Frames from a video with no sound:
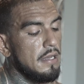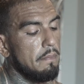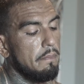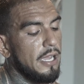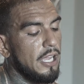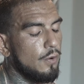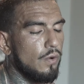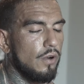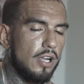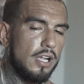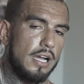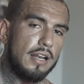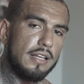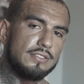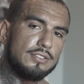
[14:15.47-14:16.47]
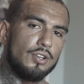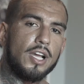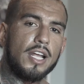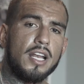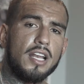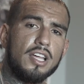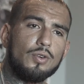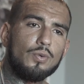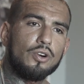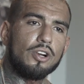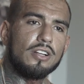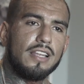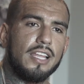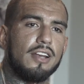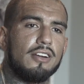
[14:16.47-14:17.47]
bike workout. I still got another
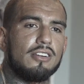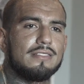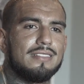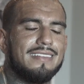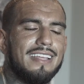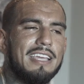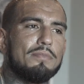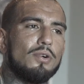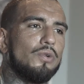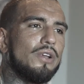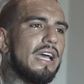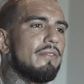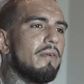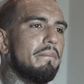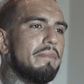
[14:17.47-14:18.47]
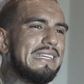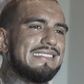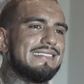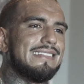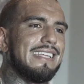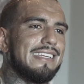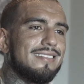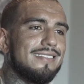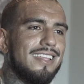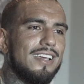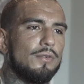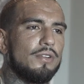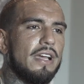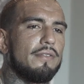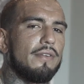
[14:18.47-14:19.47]
work later on today, but we have a busy day today.
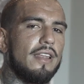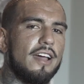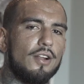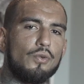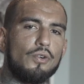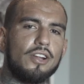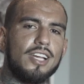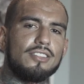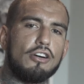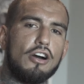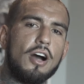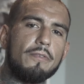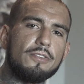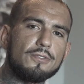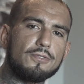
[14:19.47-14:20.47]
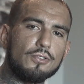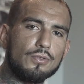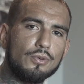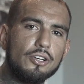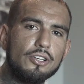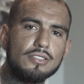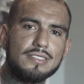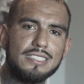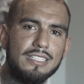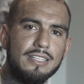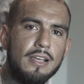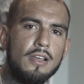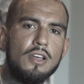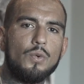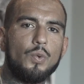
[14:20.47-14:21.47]
We have a lot of work at the office for
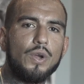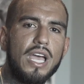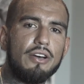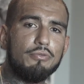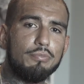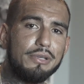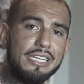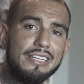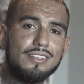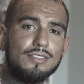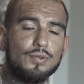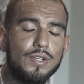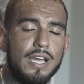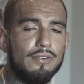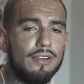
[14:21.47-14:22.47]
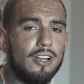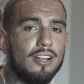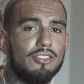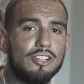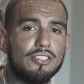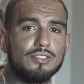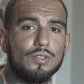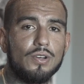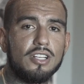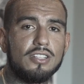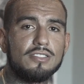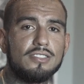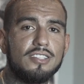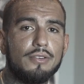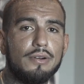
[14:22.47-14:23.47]
royalty. We have meetings, we have a lot of things going
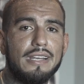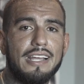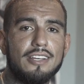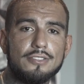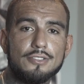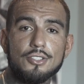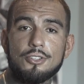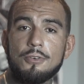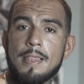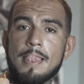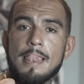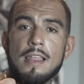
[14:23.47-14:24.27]
on today right now. So